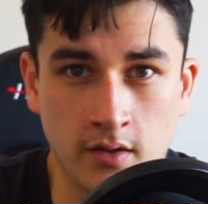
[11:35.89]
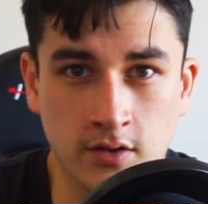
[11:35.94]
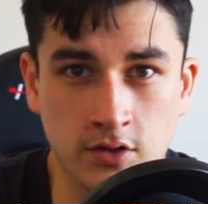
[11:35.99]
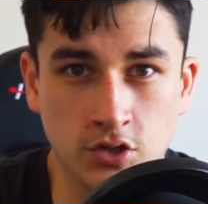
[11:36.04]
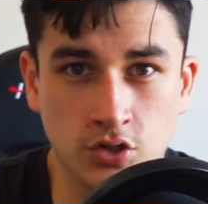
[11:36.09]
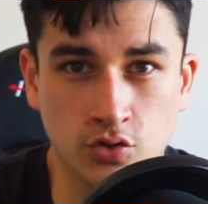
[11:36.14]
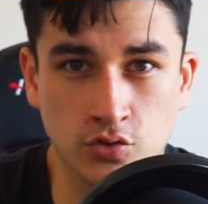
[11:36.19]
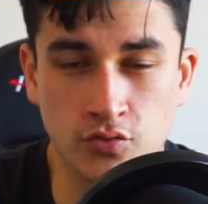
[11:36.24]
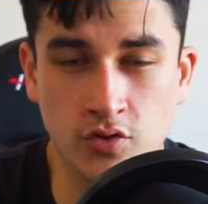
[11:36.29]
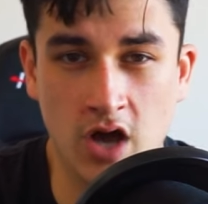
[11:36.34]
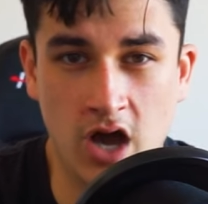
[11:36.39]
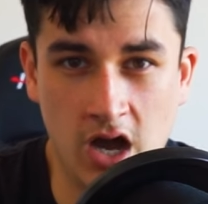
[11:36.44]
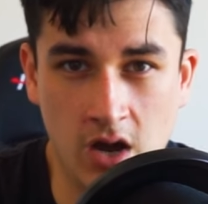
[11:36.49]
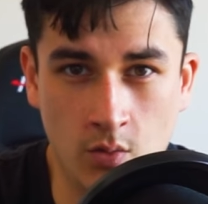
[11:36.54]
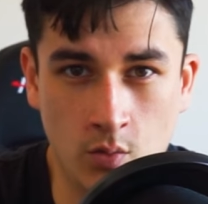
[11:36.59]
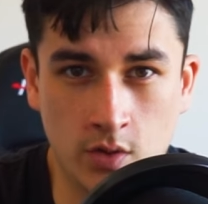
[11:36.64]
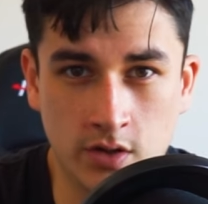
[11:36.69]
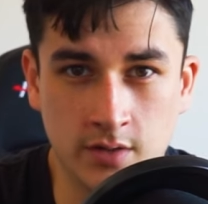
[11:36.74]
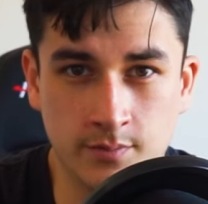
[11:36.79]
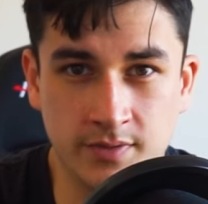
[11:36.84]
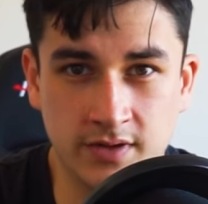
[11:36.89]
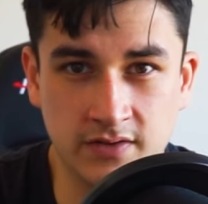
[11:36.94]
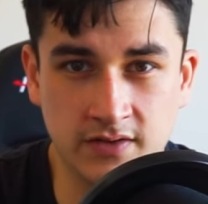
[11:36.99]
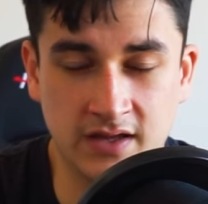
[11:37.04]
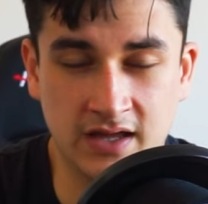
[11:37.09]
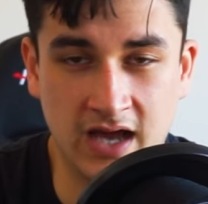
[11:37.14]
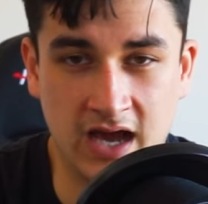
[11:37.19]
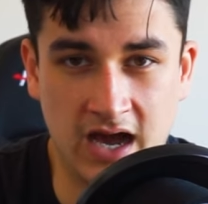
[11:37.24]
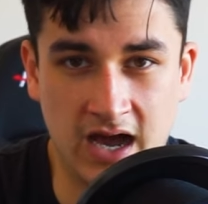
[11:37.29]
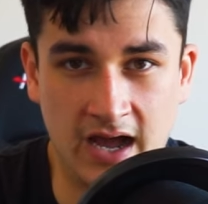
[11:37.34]
You do not want to be the
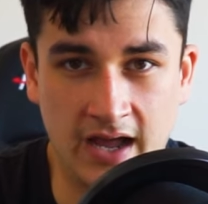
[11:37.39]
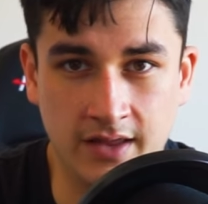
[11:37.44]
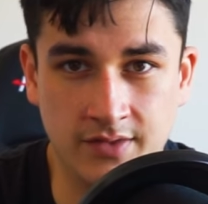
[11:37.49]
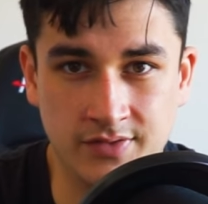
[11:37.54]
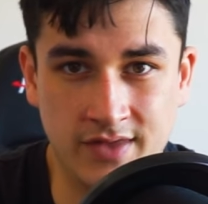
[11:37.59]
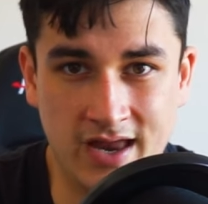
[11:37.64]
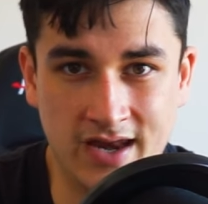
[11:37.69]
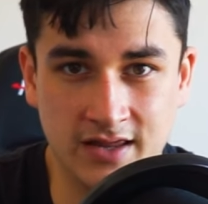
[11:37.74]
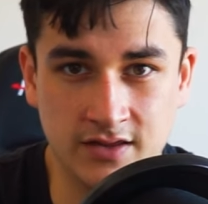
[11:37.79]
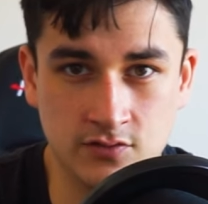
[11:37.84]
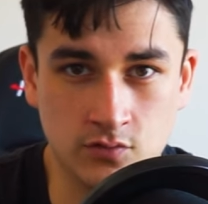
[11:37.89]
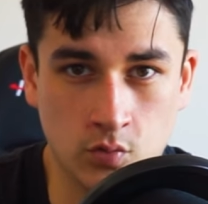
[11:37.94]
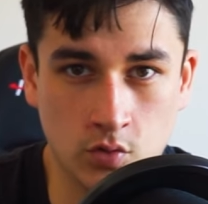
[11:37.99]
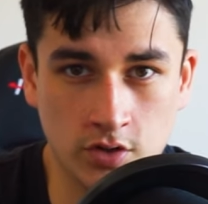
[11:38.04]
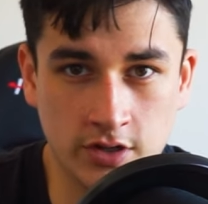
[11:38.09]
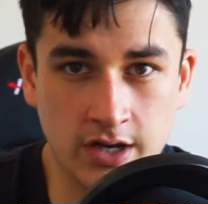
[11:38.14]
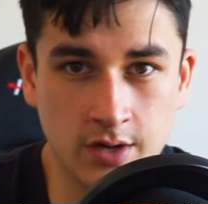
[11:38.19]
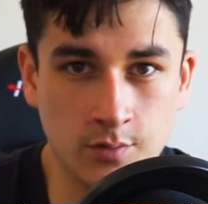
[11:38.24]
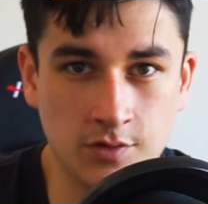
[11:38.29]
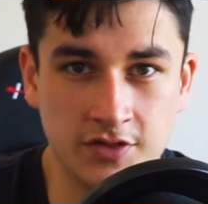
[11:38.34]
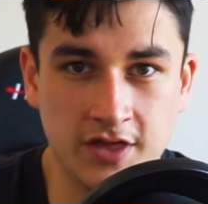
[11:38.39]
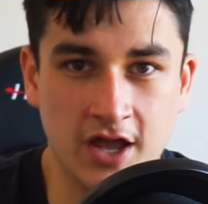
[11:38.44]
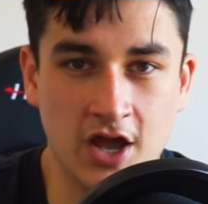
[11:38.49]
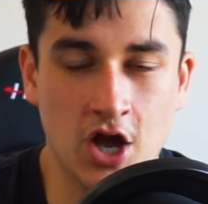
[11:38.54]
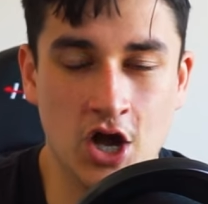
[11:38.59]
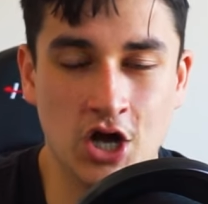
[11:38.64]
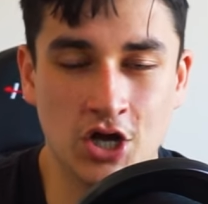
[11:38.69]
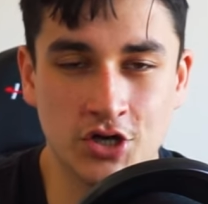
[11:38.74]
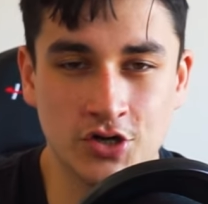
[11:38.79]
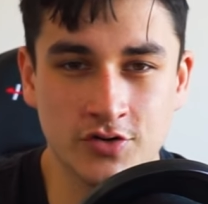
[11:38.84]
guy that is working with a
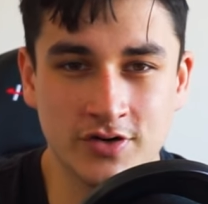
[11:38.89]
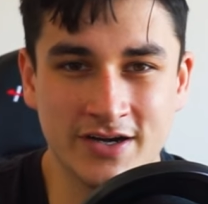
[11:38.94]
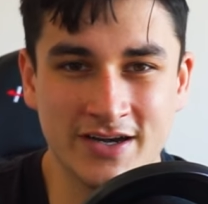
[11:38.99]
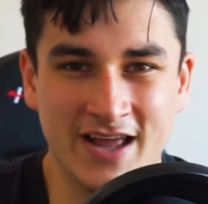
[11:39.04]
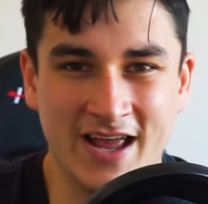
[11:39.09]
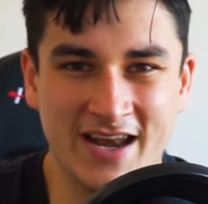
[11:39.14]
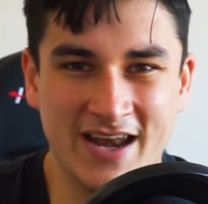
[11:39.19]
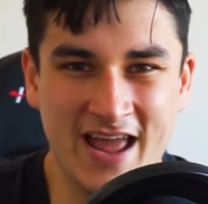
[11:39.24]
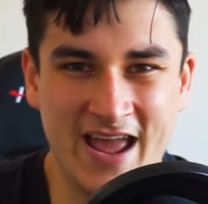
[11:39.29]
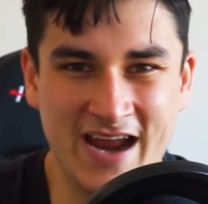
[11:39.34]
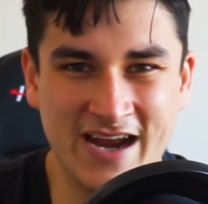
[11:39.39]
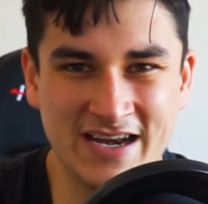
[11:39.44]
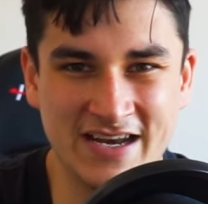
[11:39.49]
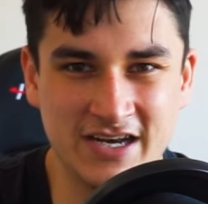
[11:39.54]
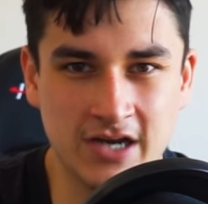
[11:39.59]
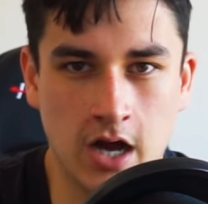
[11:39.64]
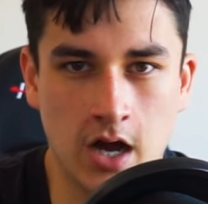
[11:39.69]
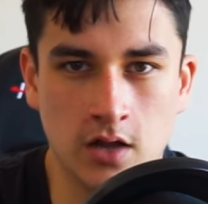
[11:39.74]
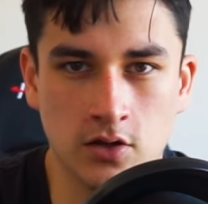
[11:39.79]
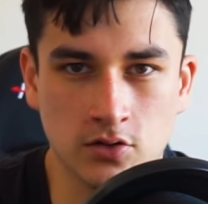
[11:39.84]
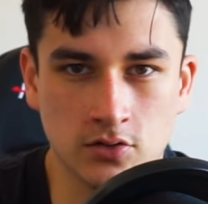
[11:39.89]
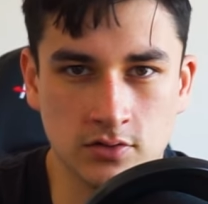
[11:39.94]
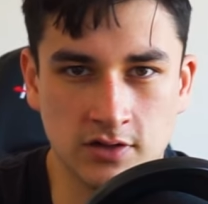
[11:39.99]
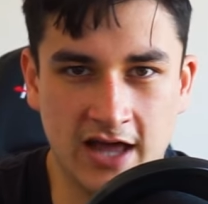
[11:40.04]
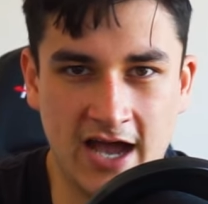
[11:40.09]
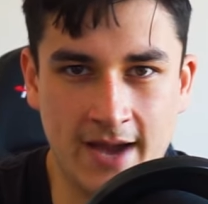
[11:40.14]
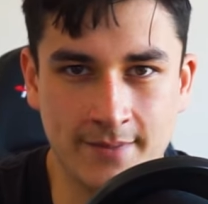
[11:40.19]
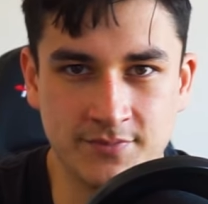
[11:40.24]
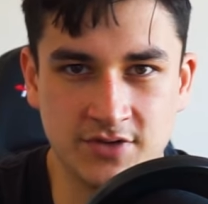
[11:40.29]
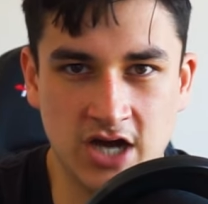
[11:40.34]
$180
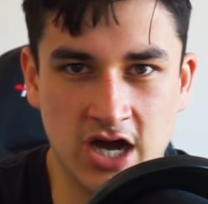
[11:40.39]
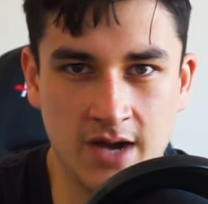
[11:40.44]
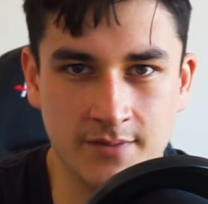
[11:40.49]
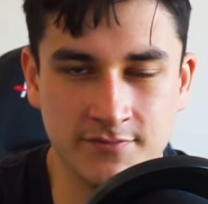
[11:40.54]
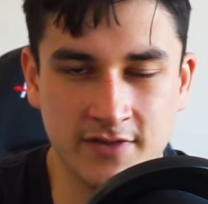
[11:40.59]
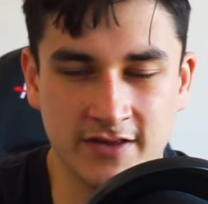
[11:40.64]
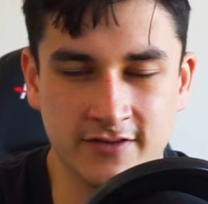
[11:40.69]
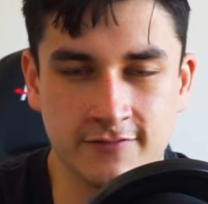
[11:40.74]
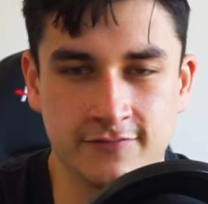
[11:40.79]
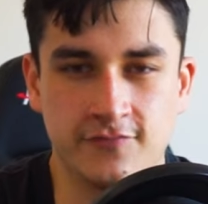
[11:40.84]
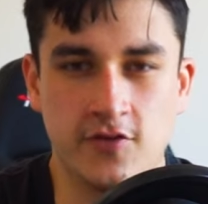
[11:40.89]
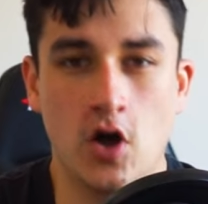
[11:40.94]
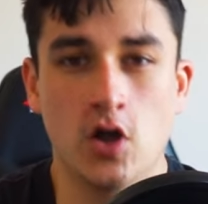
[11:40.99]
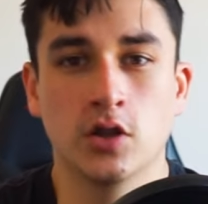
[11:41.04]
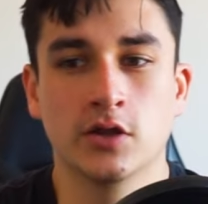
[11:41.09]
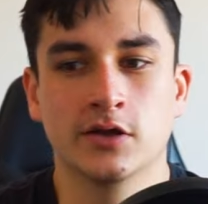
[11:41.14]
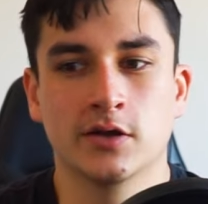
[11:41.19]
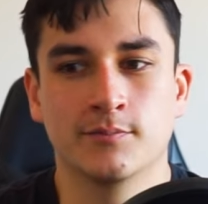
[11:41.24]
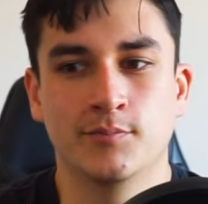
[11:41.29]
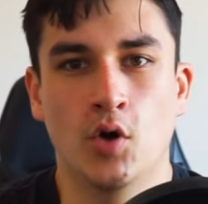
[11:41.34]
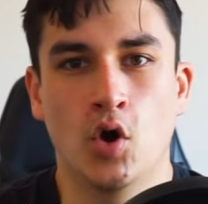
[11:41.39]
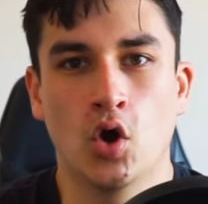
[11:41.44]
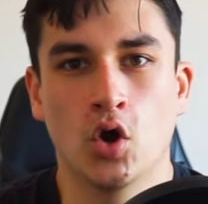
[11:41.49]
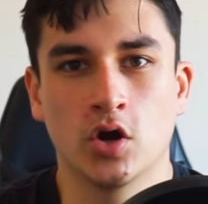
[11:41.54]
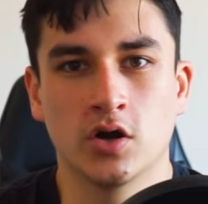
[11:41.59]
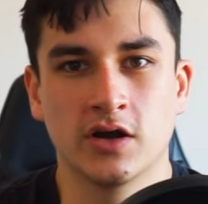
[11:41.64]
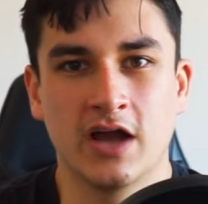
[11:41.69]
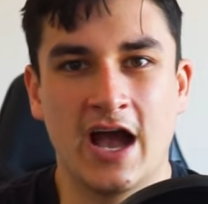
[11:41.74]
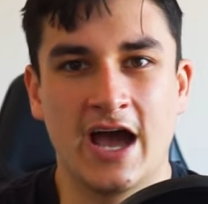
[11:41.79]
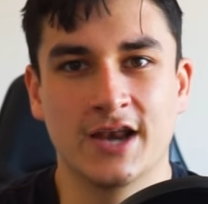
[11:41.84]
laptop that's falling
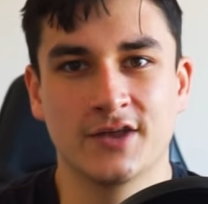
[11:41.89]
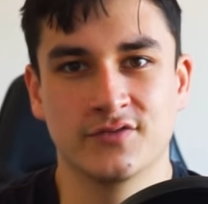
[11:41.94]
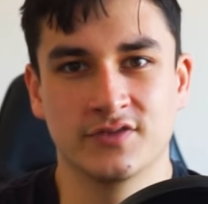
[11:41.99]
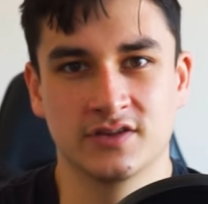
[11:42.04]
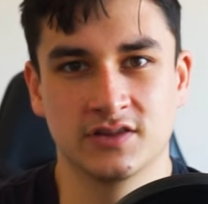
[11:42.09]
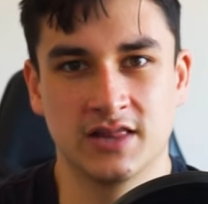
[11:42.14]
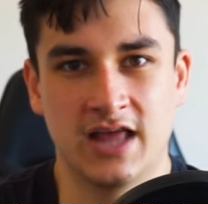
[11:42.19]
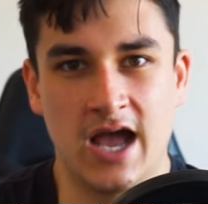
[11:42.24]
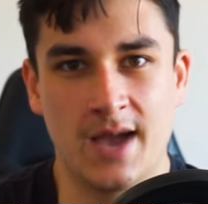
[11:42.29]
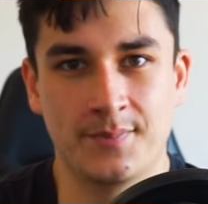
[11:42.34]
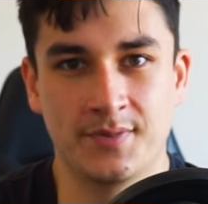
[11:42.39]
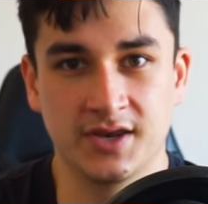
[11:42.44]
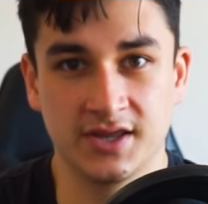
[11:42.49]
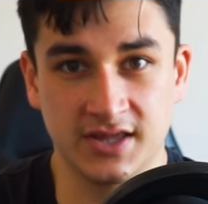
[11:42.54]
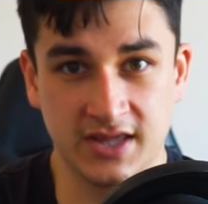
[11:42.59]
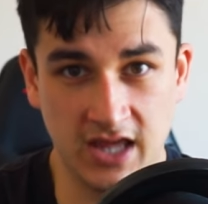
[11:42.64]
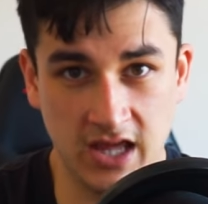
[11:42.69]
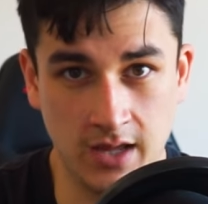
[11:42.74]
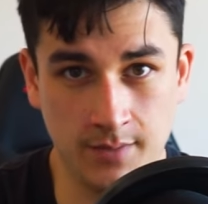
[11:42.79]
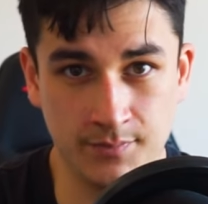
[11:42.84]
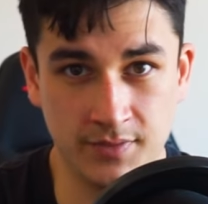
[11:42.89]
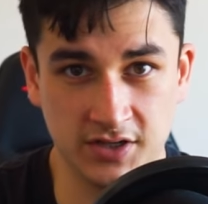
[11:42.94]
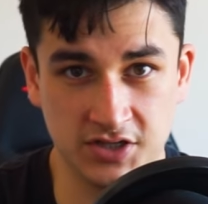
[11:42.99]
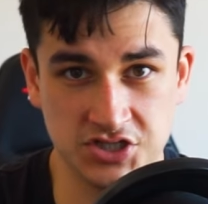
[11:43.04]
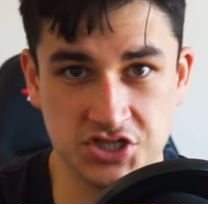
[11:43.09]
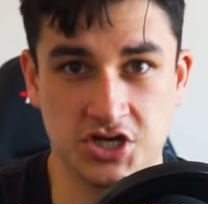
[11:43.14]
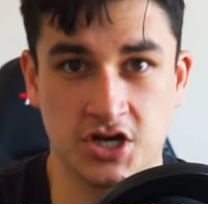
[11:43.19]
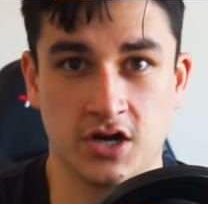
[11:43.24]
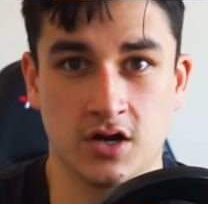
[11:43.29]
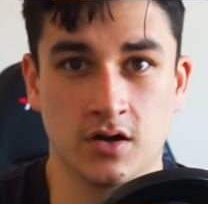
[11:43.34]
apart out of his lap in a camping
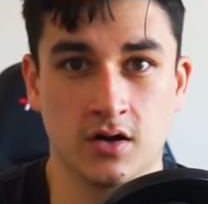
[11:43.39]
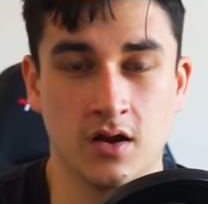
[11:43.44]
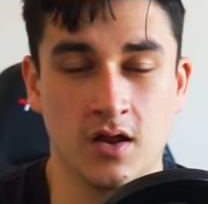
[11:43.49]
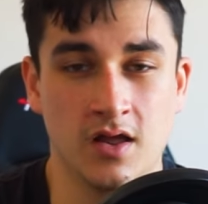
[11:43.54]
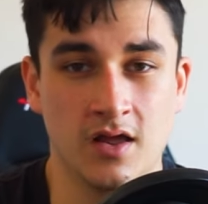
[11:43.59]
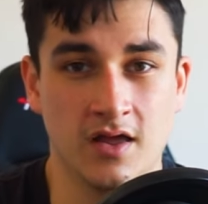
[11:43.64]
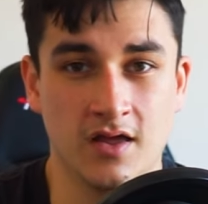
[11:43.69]
chair.